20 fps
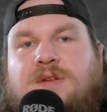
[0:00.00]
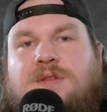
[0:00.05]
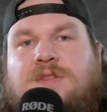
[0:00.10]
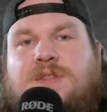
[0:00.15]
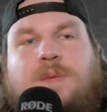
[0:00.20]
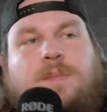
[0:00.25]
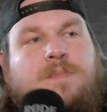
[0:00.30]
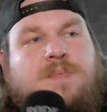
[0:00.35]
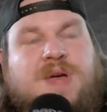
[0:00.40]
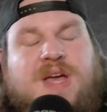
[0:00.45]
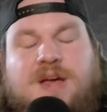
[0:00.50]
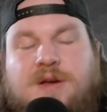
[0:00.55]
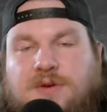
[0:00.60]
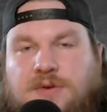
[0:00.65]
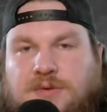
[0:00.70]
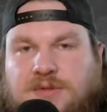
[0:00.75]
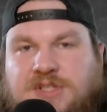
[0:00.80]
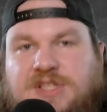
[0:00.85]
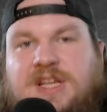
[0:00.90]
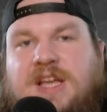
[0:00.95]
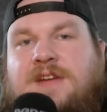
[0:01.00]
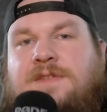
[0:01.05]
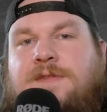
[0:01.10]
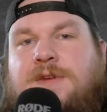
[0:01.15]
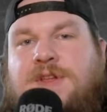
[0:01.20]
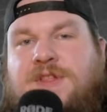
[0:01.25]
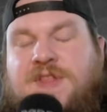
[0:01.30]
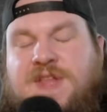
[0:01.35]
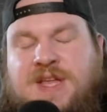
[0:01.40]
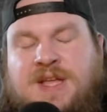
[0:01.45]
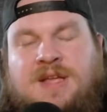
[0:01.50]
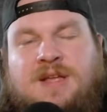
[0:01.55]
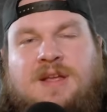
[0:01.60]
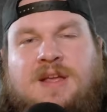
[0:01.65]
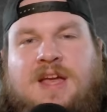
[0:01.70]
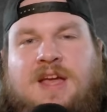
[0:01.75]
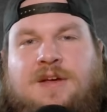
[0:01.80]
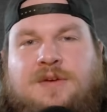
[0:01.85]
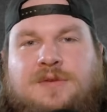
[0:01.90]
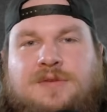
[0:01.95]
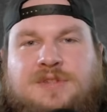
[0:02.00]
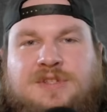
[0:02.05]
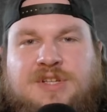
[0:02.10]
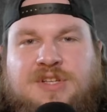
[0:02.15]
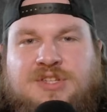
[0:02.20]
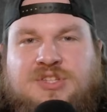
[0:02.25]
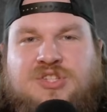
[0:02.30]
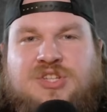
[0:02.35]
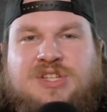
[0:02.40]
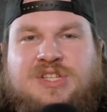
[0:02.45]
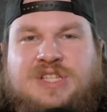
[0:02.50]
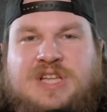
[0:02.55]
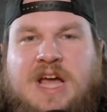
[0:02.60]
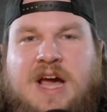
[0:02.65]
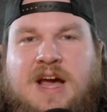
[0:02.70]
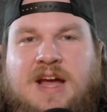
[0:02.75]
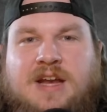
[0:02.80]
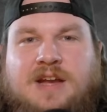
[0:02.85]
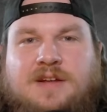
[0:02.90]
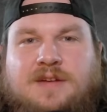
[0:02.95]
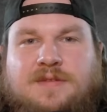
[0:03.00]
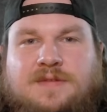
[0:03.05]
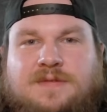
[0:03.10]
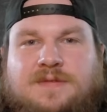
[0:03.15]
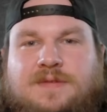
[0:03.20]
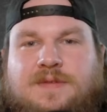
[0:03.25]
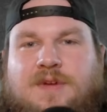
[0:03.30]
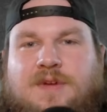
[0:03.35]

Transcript: the belts, everything else is just kind of